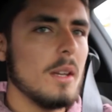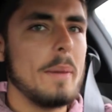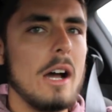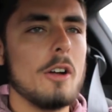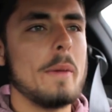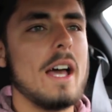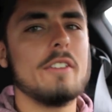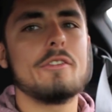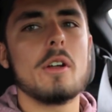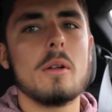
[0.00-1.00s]
The power
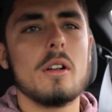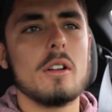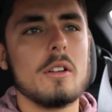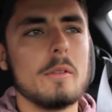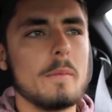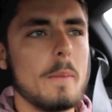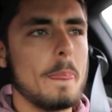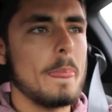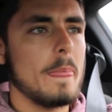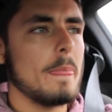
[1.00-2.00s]
band for
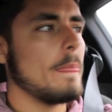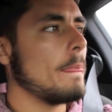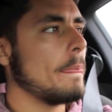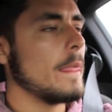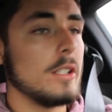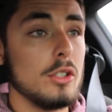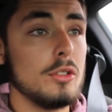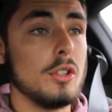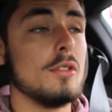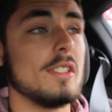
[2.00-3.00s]
the
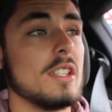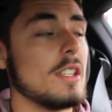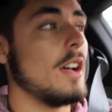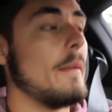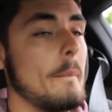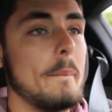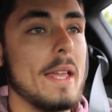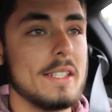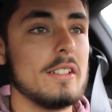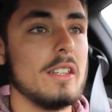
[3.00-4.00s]
2 tunes is
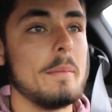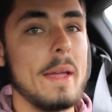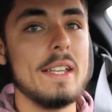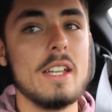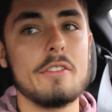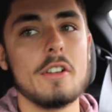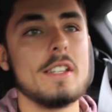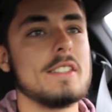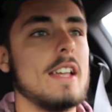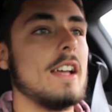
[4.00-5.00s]
basically the main
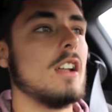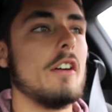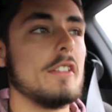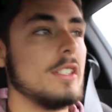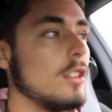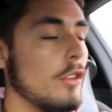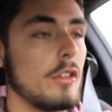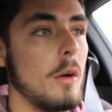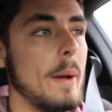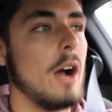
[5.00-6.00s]
difference, and obviously the
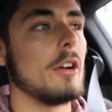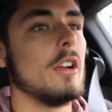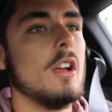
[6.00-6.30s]
overall power.